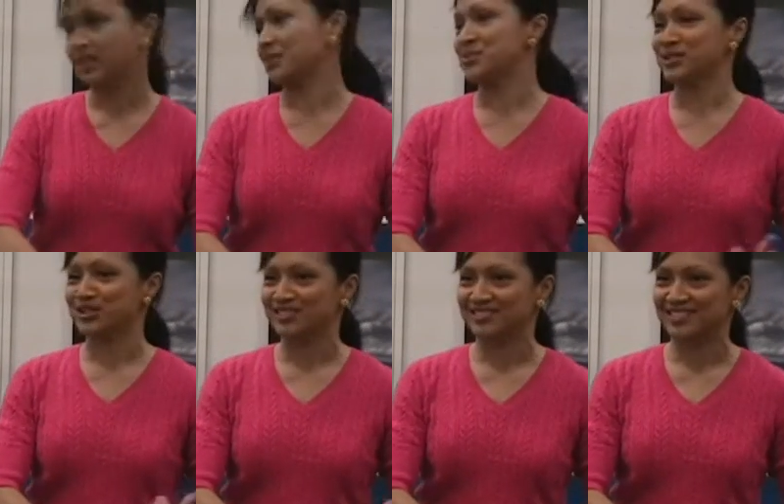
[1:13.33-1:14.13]

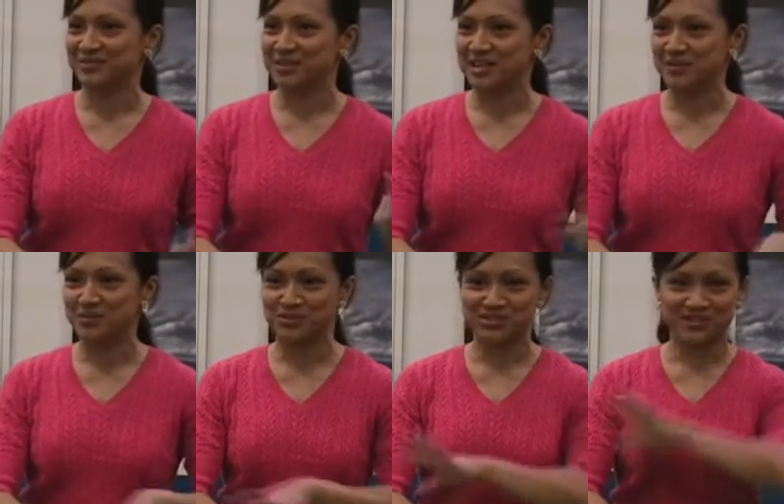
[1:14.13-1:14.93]
elliptical. Like when
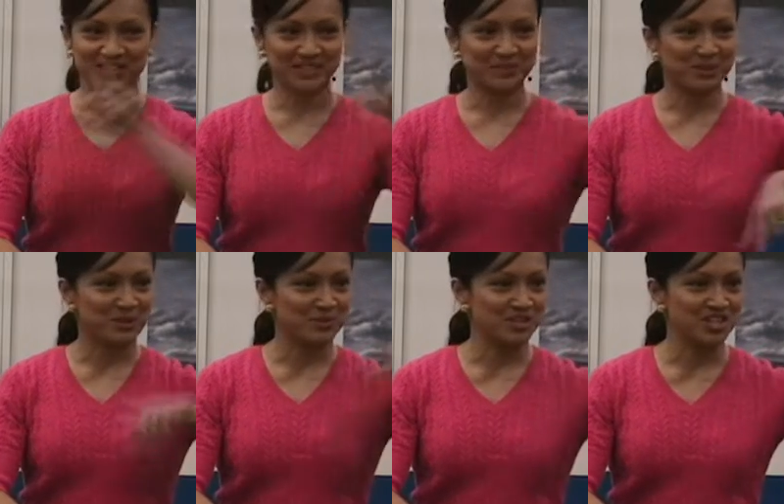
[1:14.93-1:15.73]
Kevin puts you on the
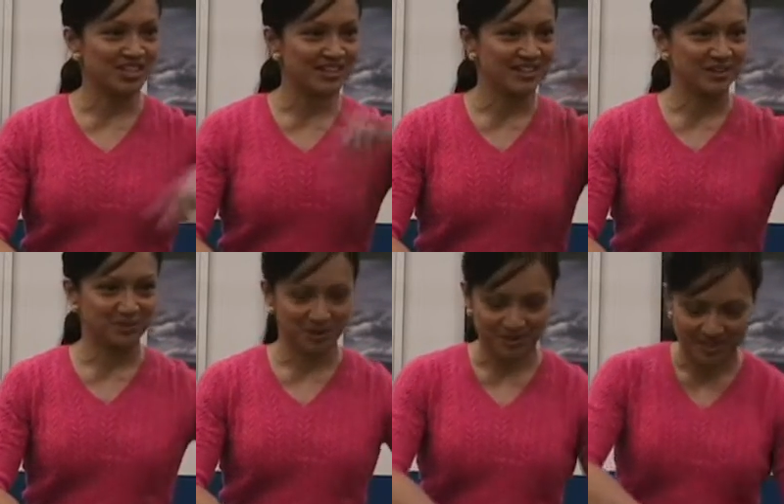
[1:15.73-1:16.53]
elliptical machine and
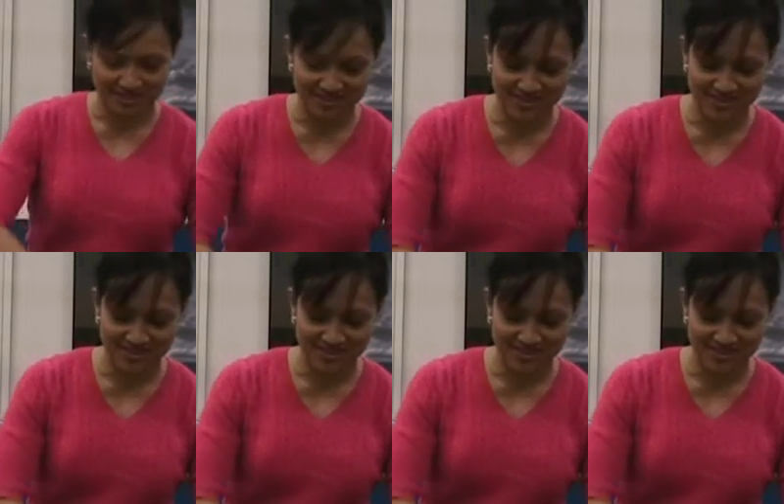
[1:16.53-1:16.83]
it rotates,